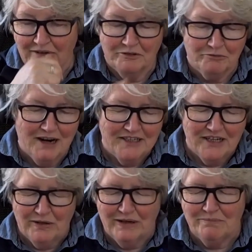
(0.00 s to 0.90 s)
right
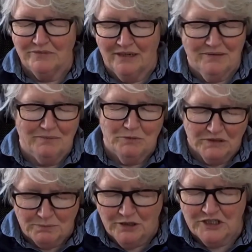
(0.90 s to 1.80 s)
now I'm doing
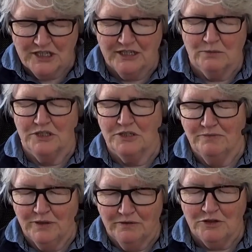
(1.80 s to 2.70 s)
a project which
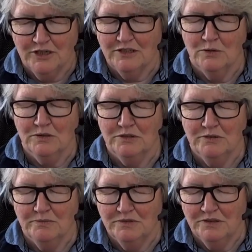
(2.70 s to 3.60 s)
involves trying to talk
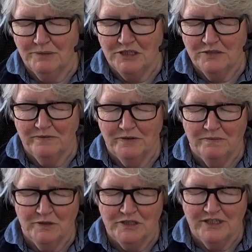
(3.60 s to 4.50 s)
to a bunch of
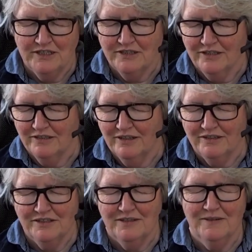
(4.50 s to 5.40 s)
universities
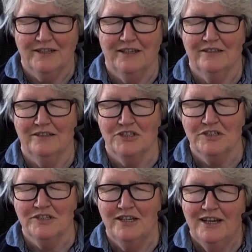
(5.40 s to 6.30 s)
and stuff like that. And it's
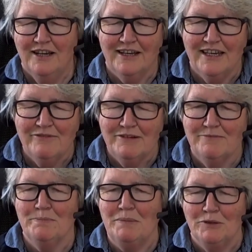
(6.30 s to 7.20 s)
just like even
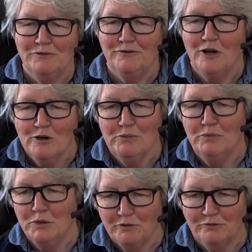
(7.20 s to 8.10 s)
people far
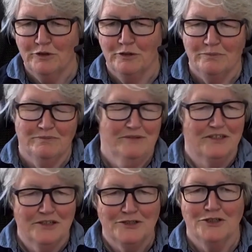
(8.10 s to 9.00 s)
removed from the
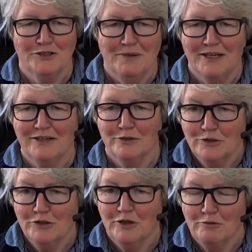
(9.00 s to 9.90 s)
decision
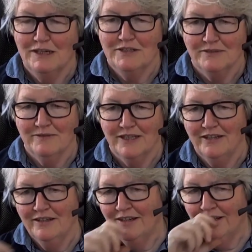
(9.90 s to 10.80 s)
makers,
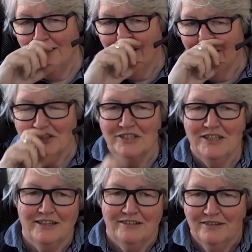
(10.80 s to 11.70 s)
relatively, are just like,